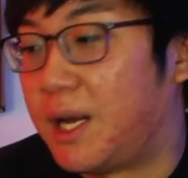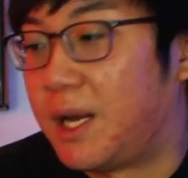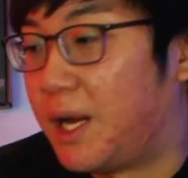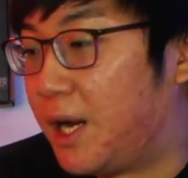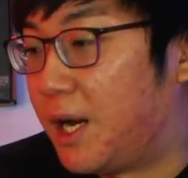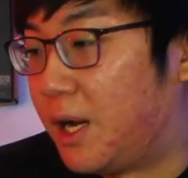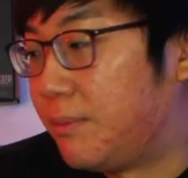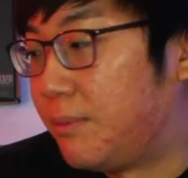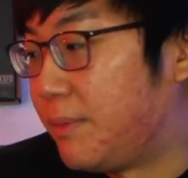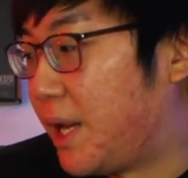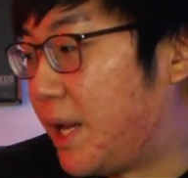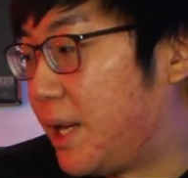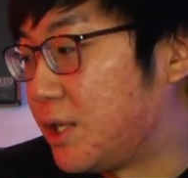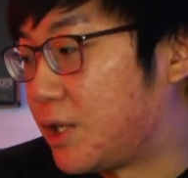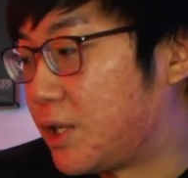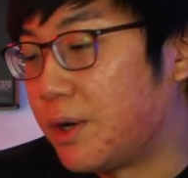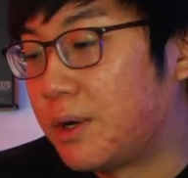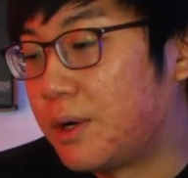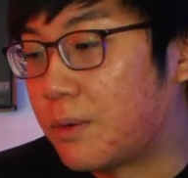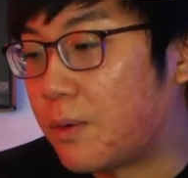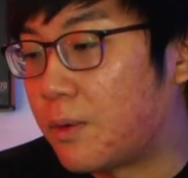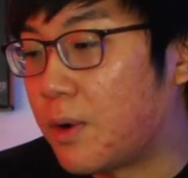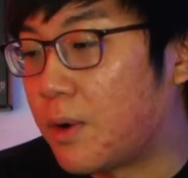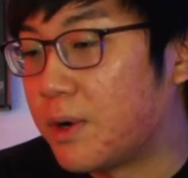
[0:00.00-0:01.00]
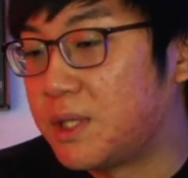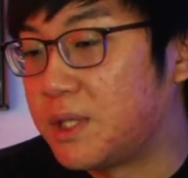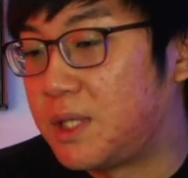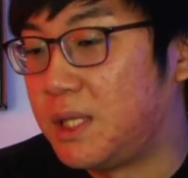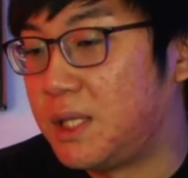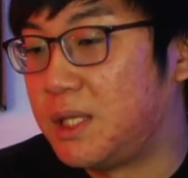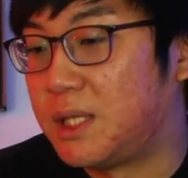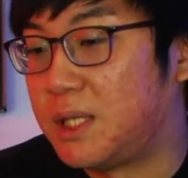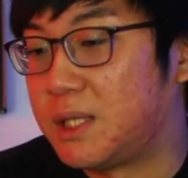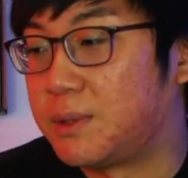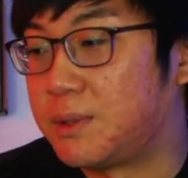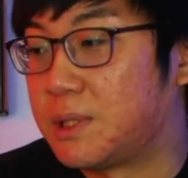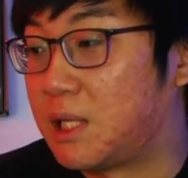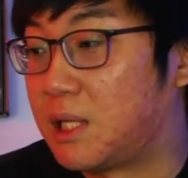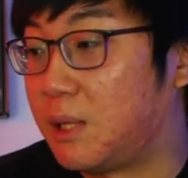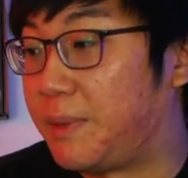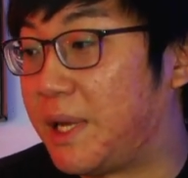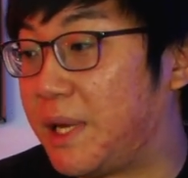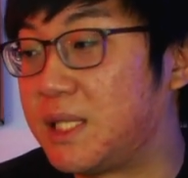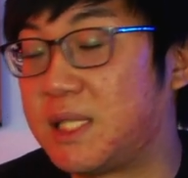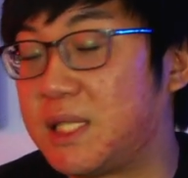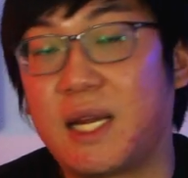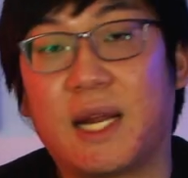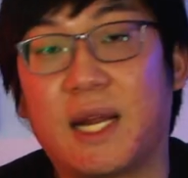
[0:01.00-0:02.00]
and during quarantine this was the
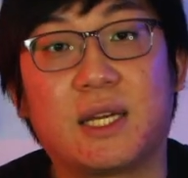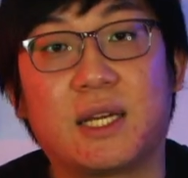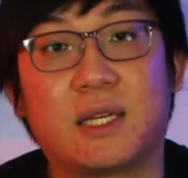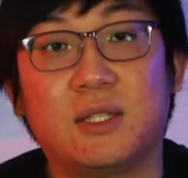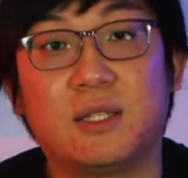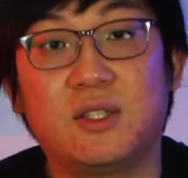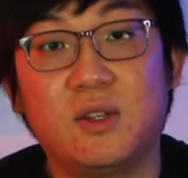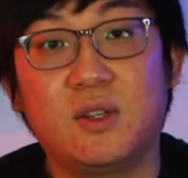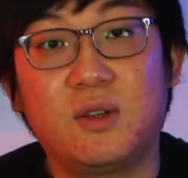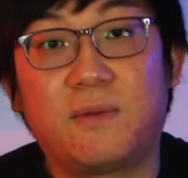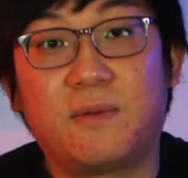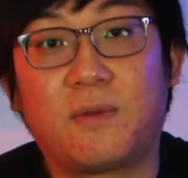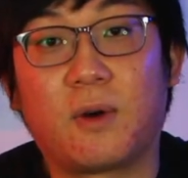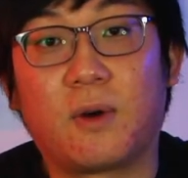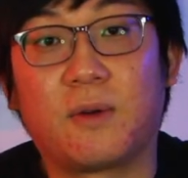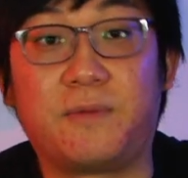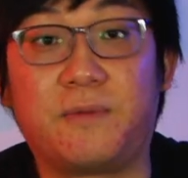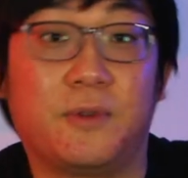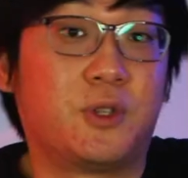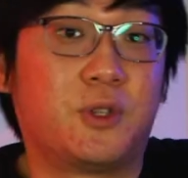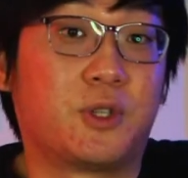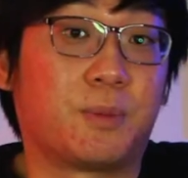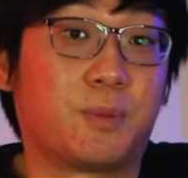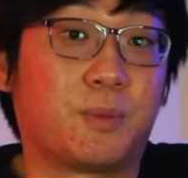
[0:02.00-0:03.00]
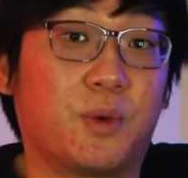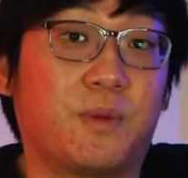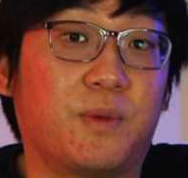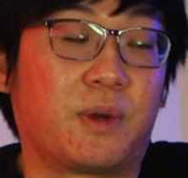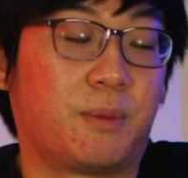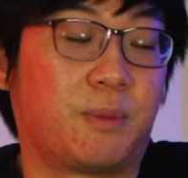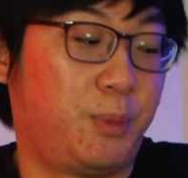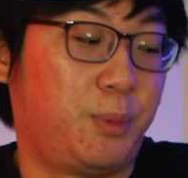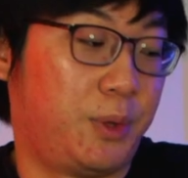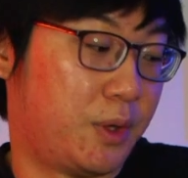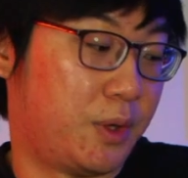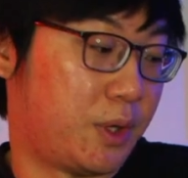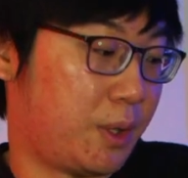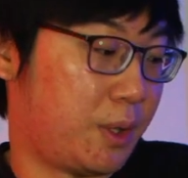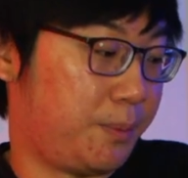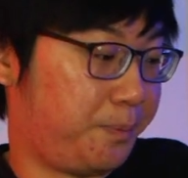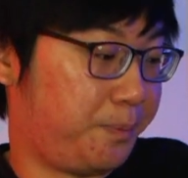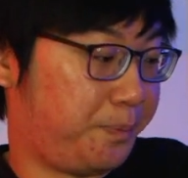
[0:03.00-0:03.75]
best that I can do for a future-proof computer.